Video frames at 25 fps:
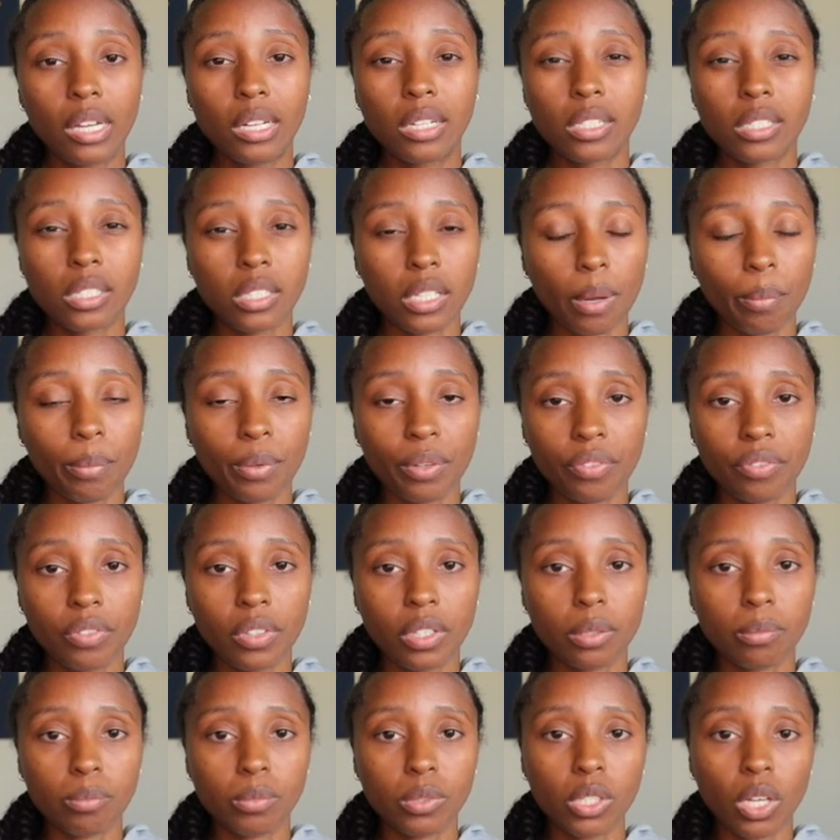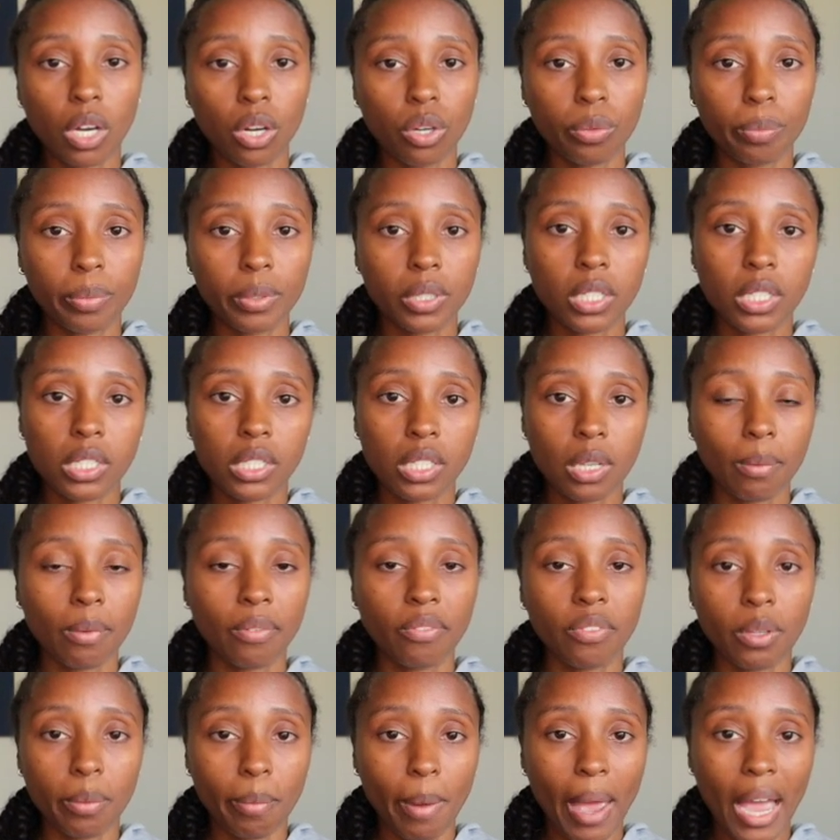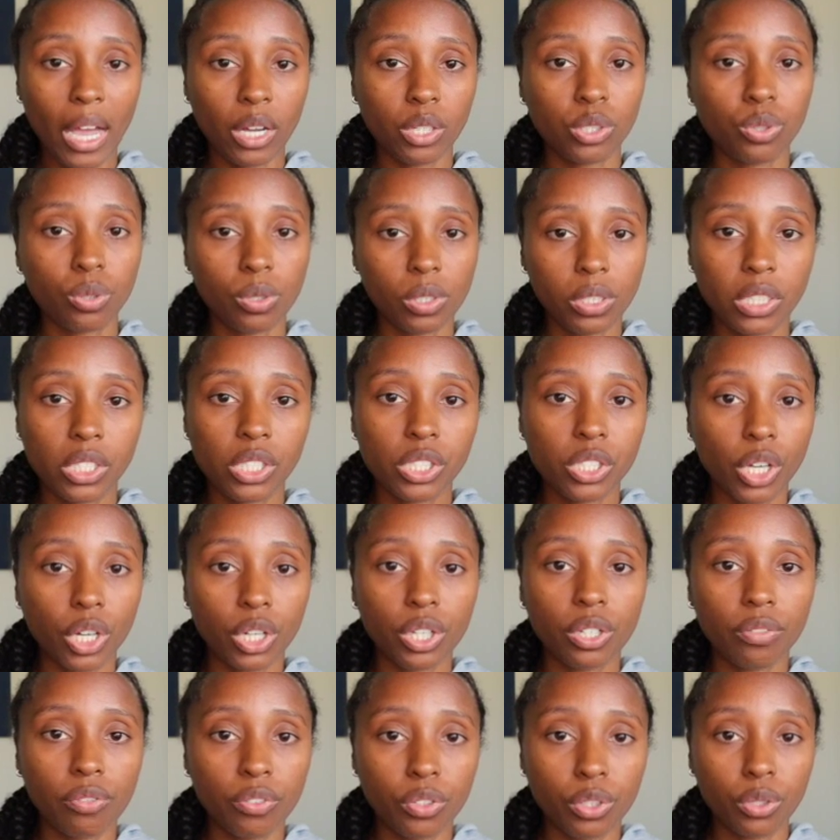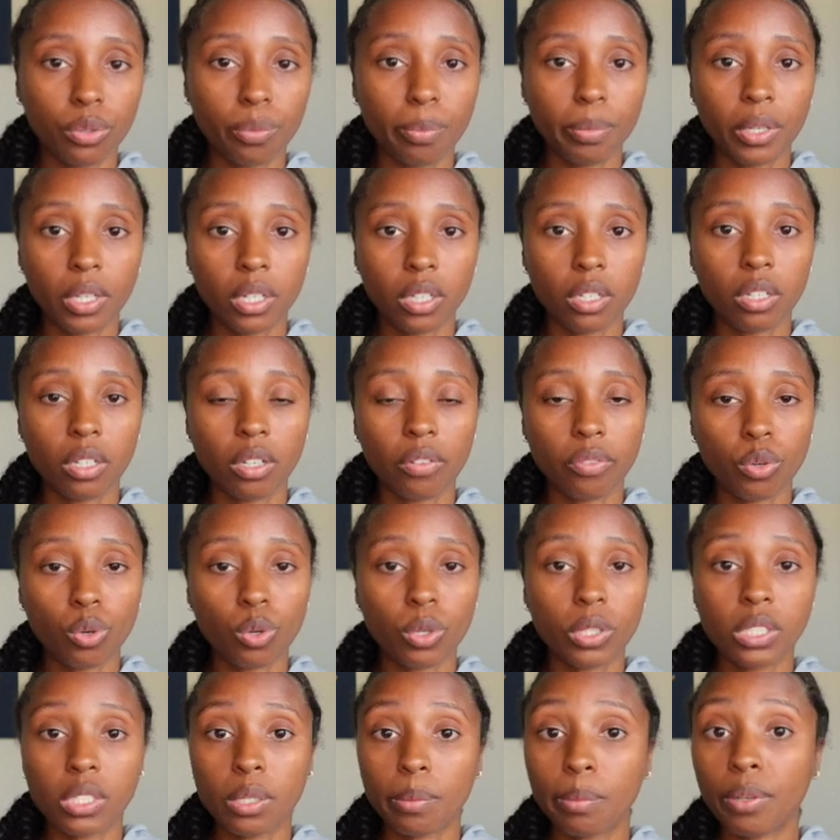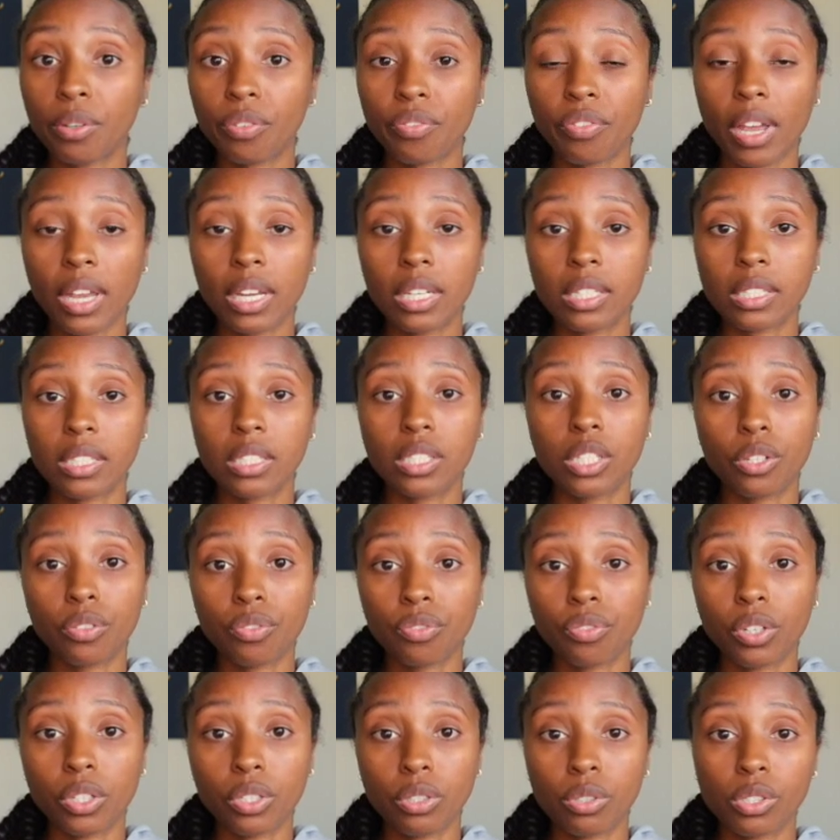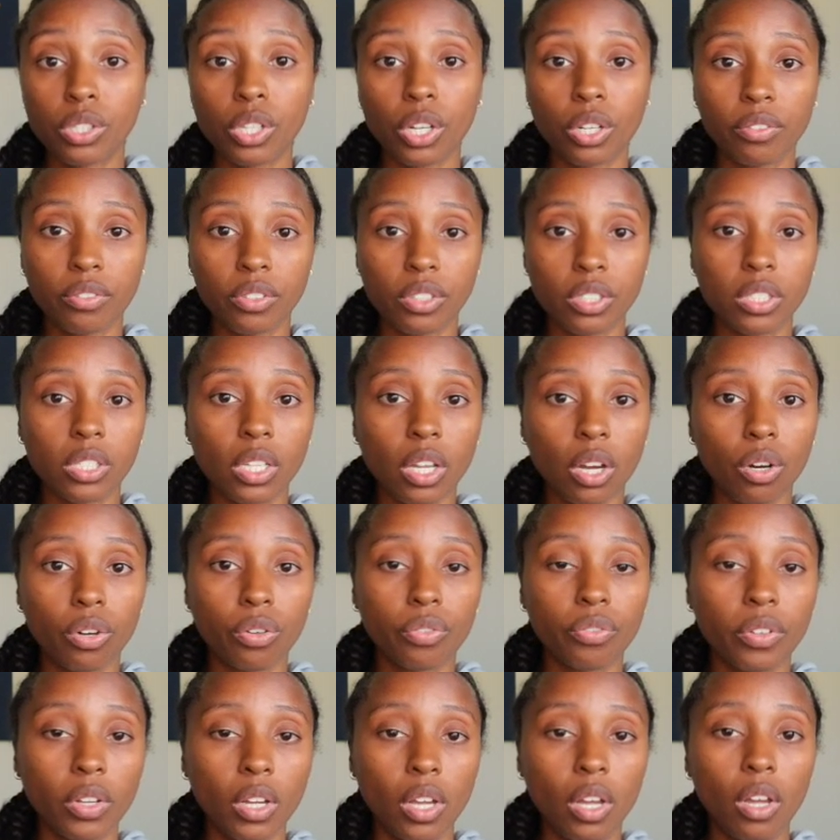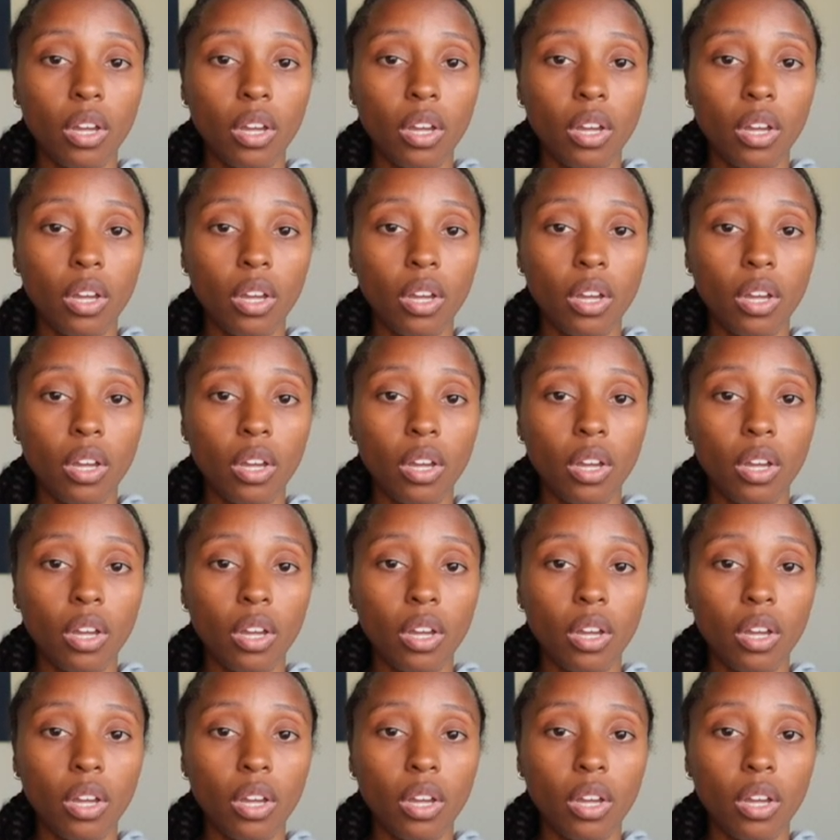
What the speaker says: Some of them don't, because some of them actually serve you. But of course, the buffet is different. You serve yourself.